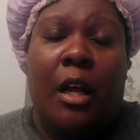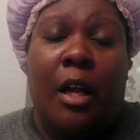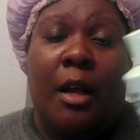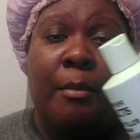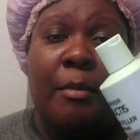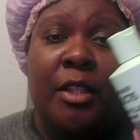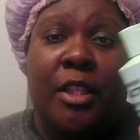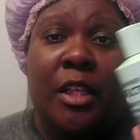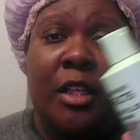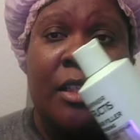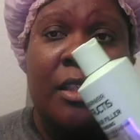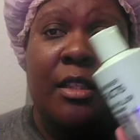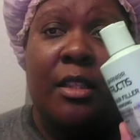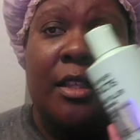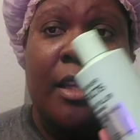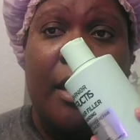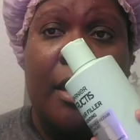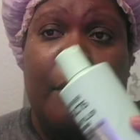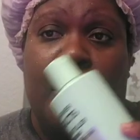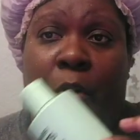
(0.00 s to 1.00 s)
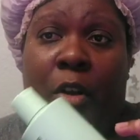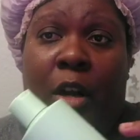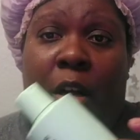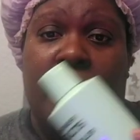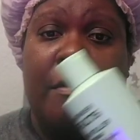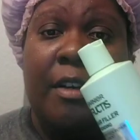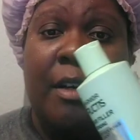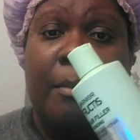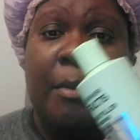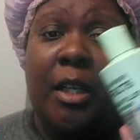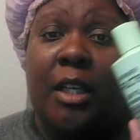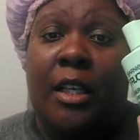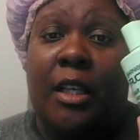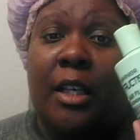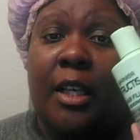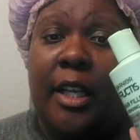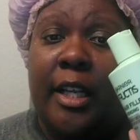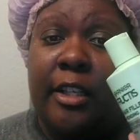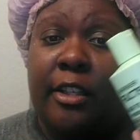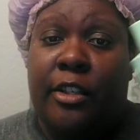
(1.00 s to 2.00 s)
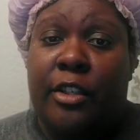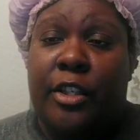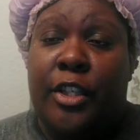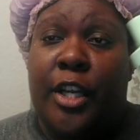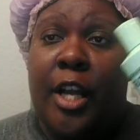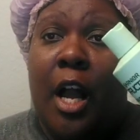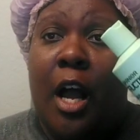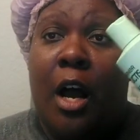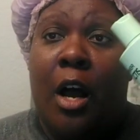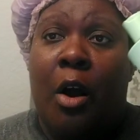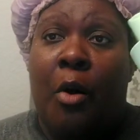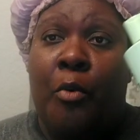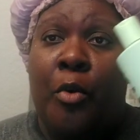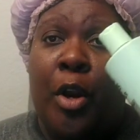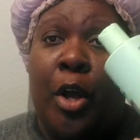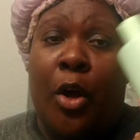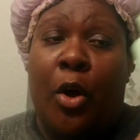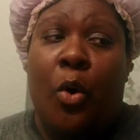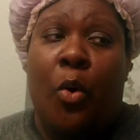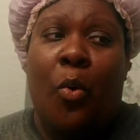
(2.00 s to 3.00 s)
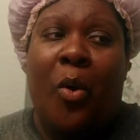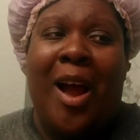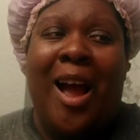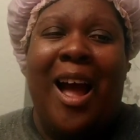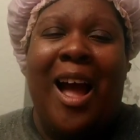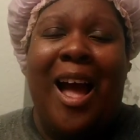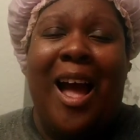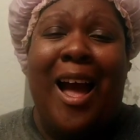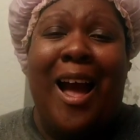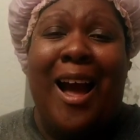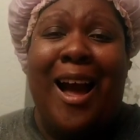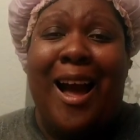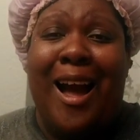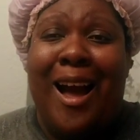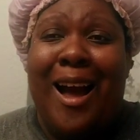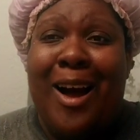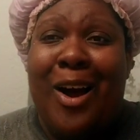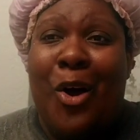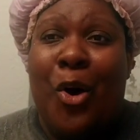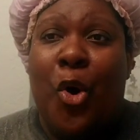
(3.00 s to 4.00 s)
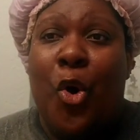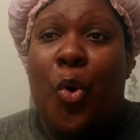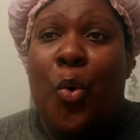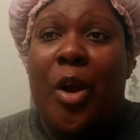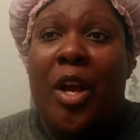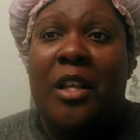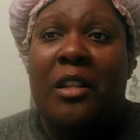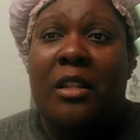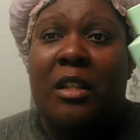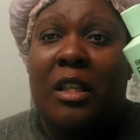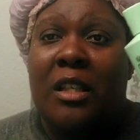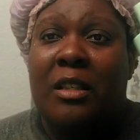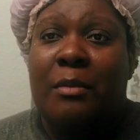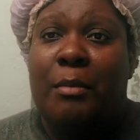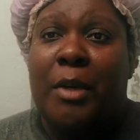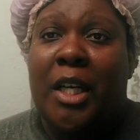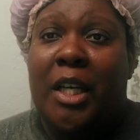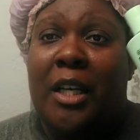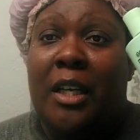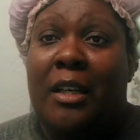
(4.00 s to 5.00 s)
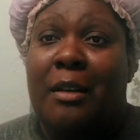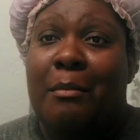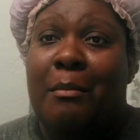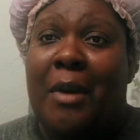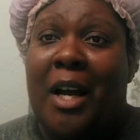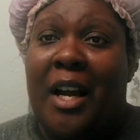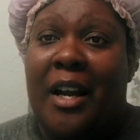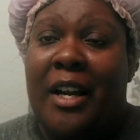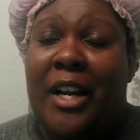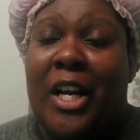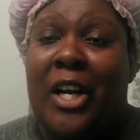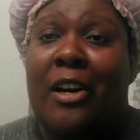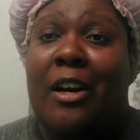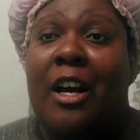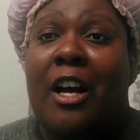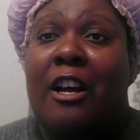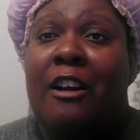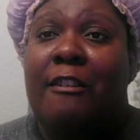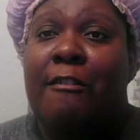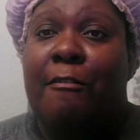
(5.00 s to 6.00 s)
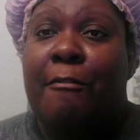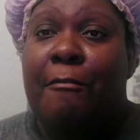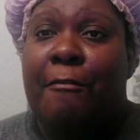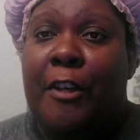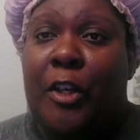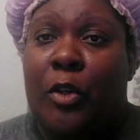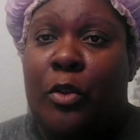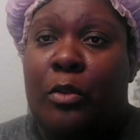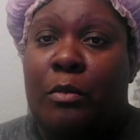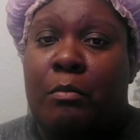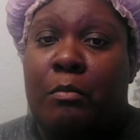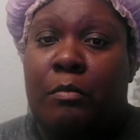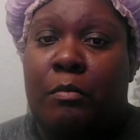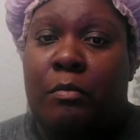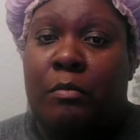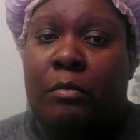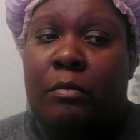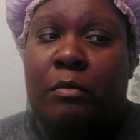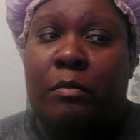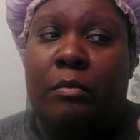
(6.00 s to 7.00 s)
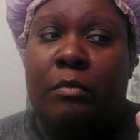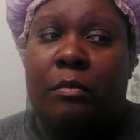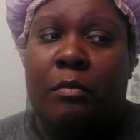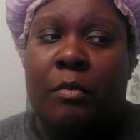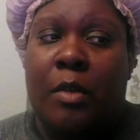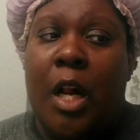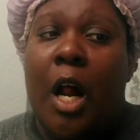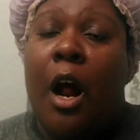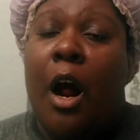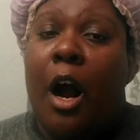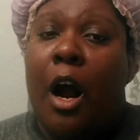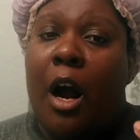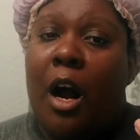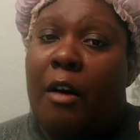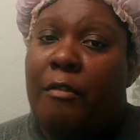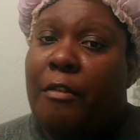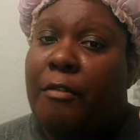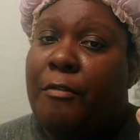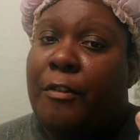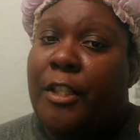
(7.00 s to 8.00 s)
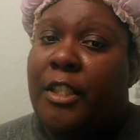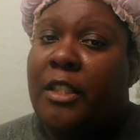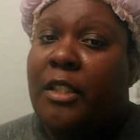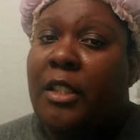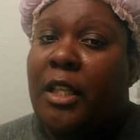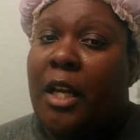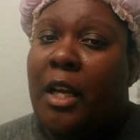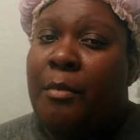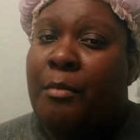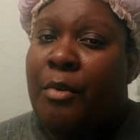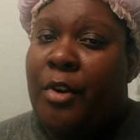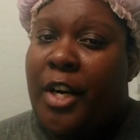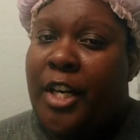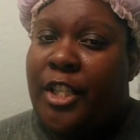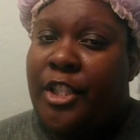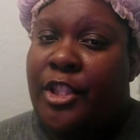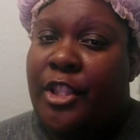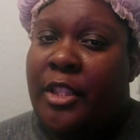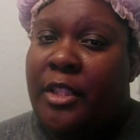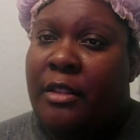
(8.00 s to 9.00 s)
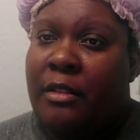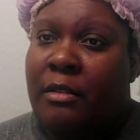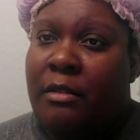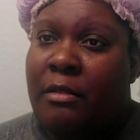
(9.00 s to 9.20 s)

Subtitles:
I'm gonna turn this camera off, and I'm gonna let y'all know how this made my hair feel off of first impression.